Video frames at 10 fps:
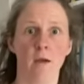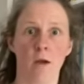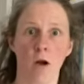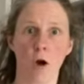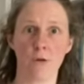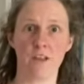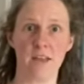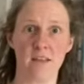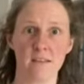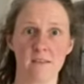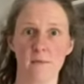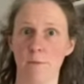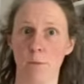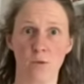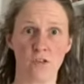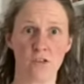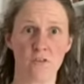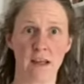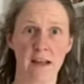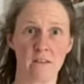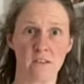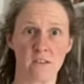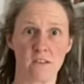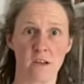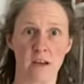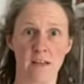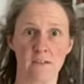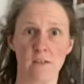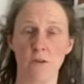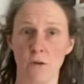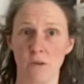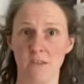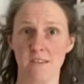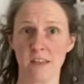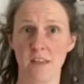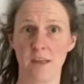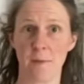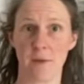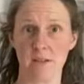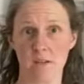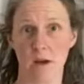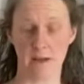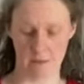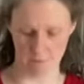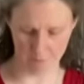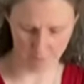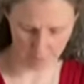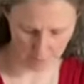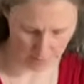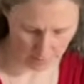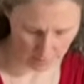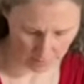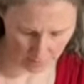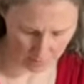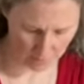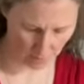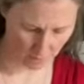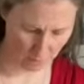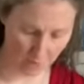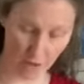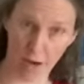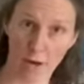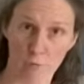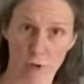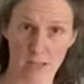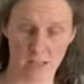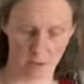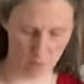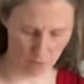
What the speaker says: hold these and pull straight out to the sides, you can see that bit tighten. So then I can retie my